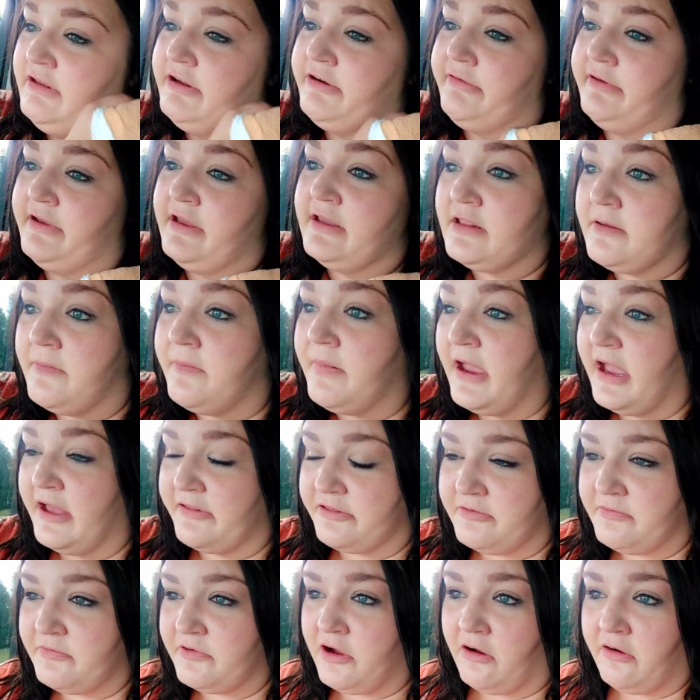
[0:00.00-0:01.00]
literally in the
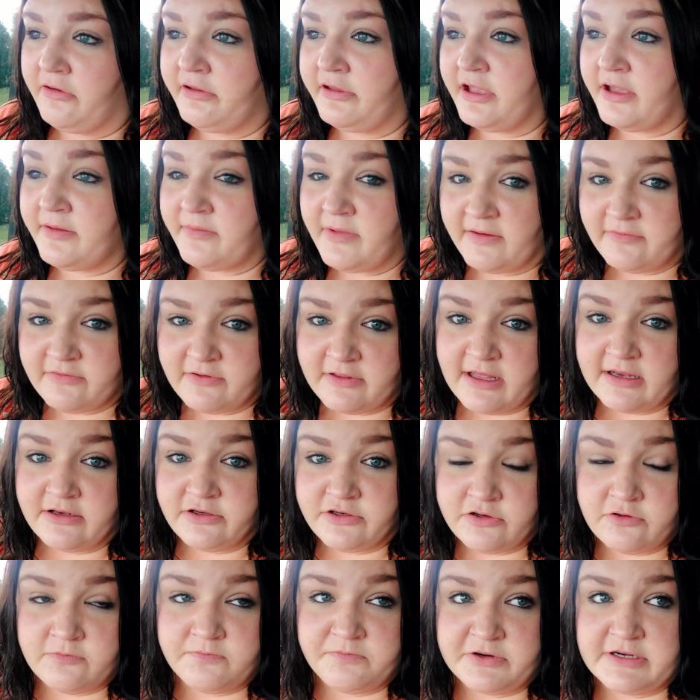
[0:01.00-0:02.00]
bathroom calling him after that
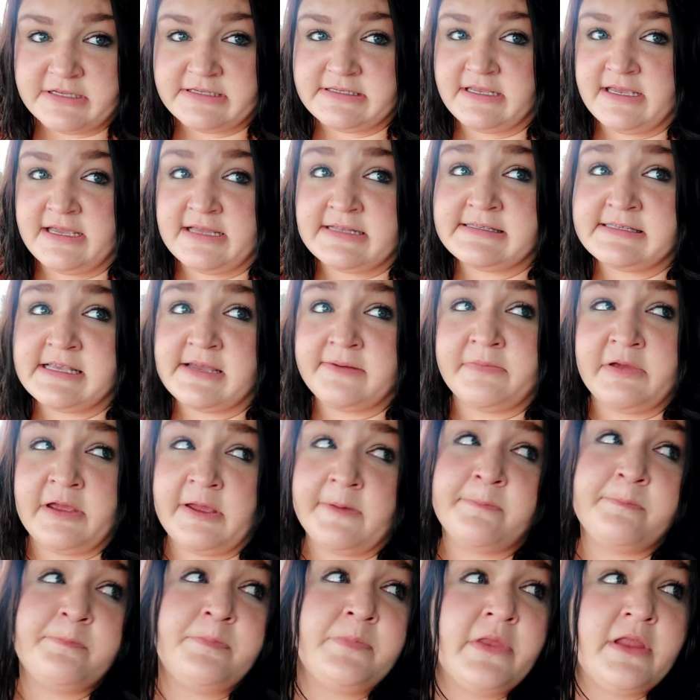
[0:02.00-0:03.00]
dude put his hands on
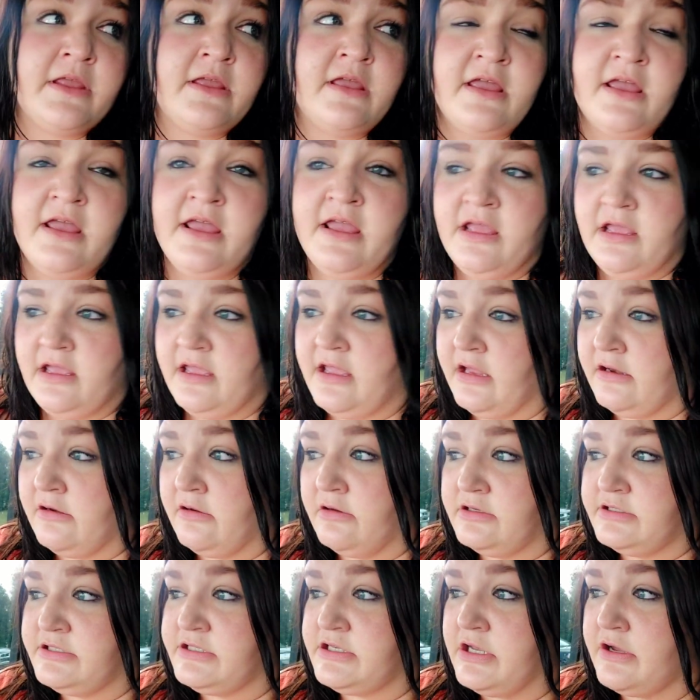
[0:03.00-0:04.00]
me. And
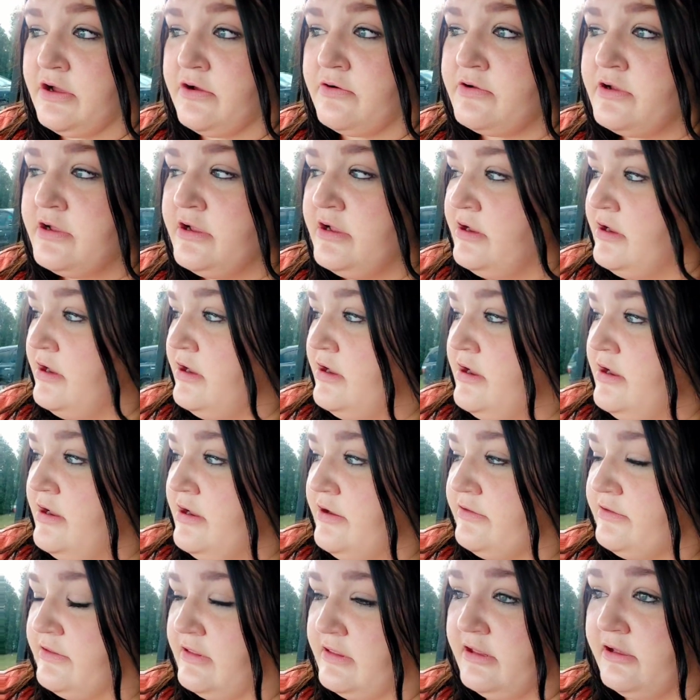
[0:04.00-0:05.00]
also,
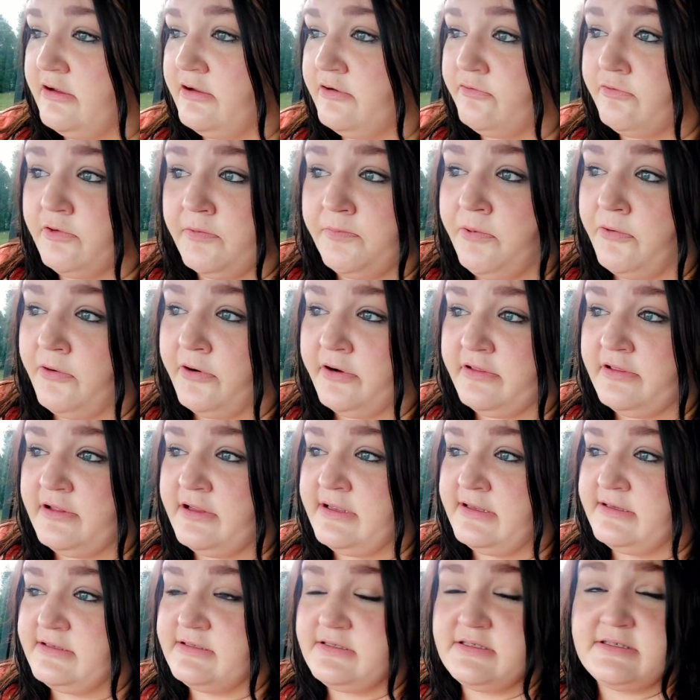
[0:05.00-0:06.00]
the report
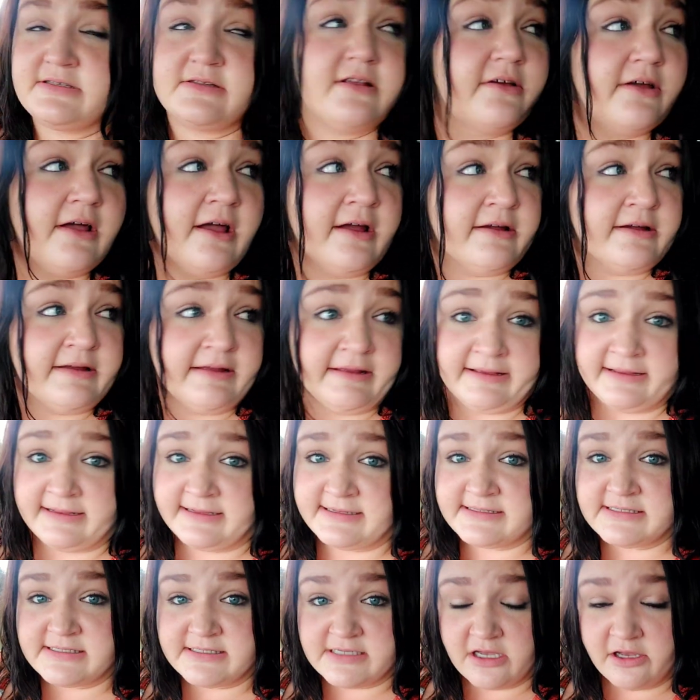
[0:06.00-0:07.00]

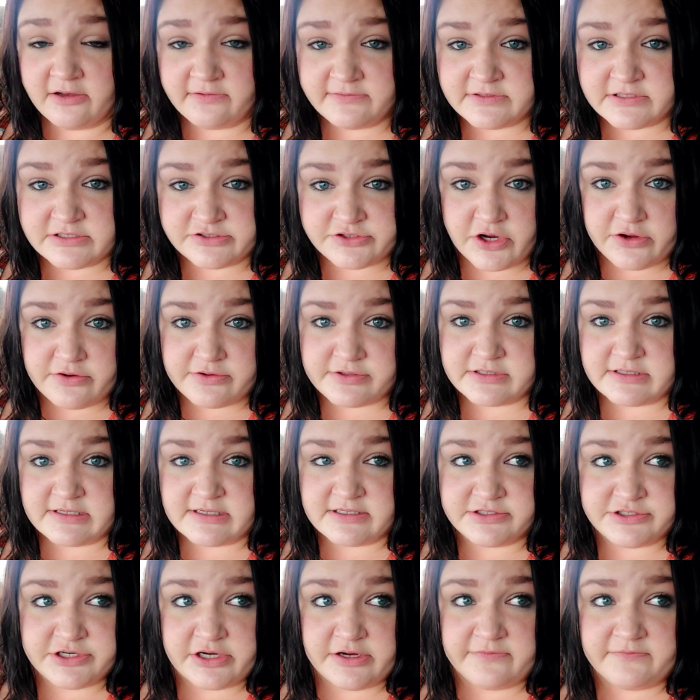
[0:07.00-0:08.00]
itself shows
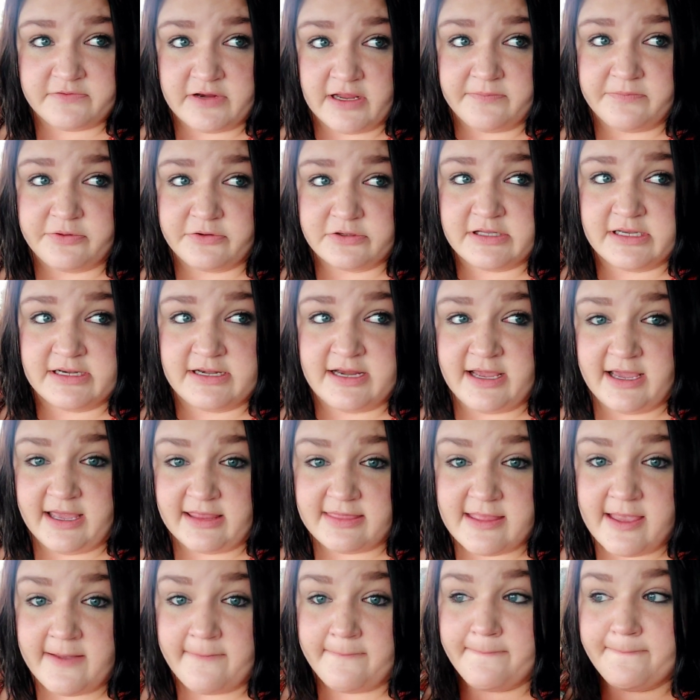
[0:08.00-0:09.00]
that Sheriff Templeton
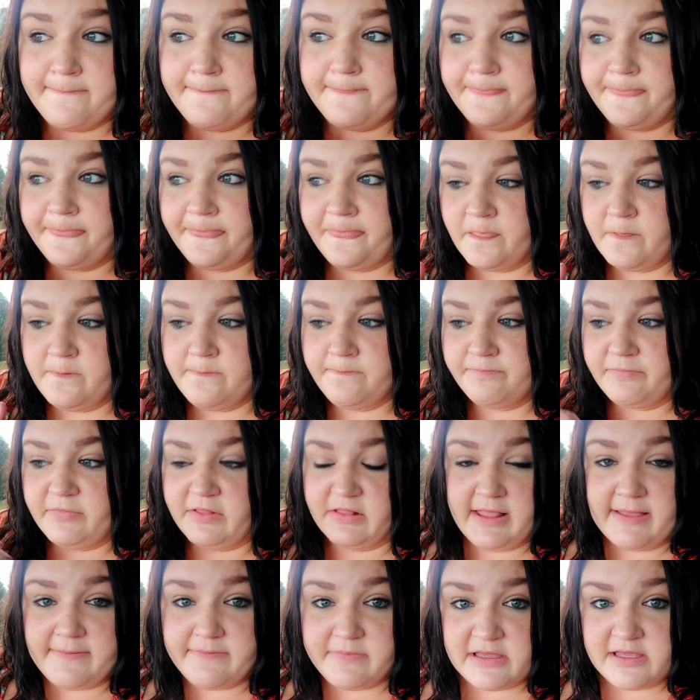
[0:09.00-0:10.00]
had them
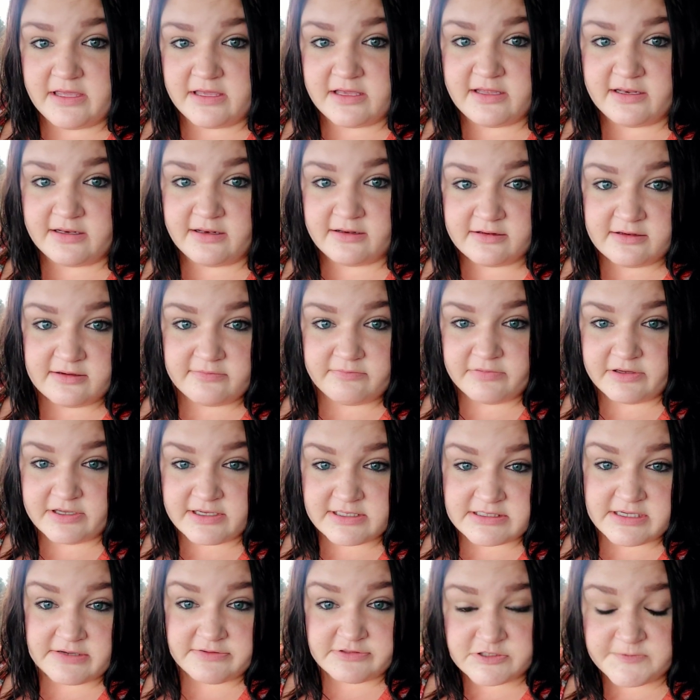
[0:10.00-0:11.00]
let me in
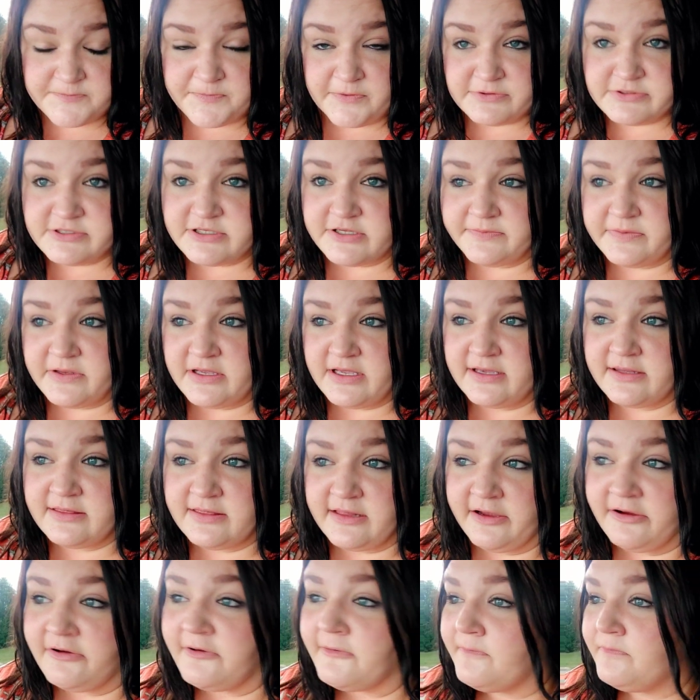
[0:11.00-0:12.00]
because I was supposed to be in
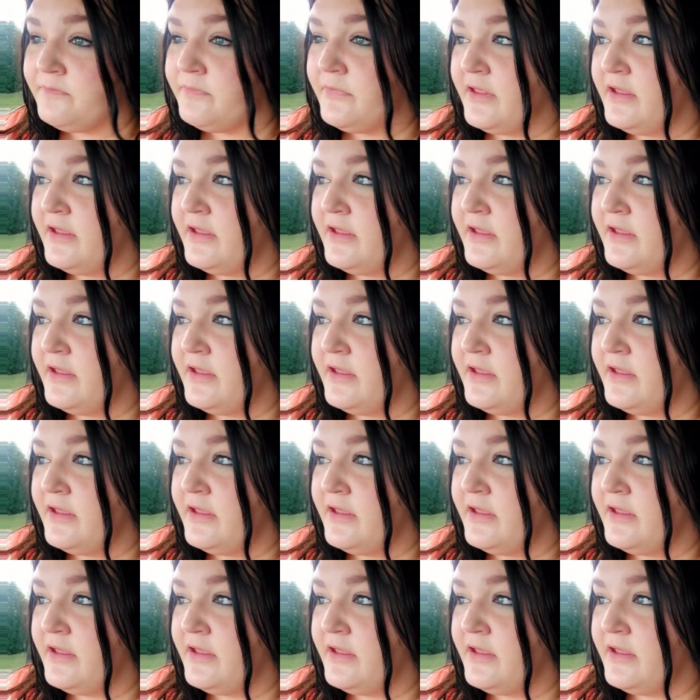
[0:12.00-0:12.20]
there.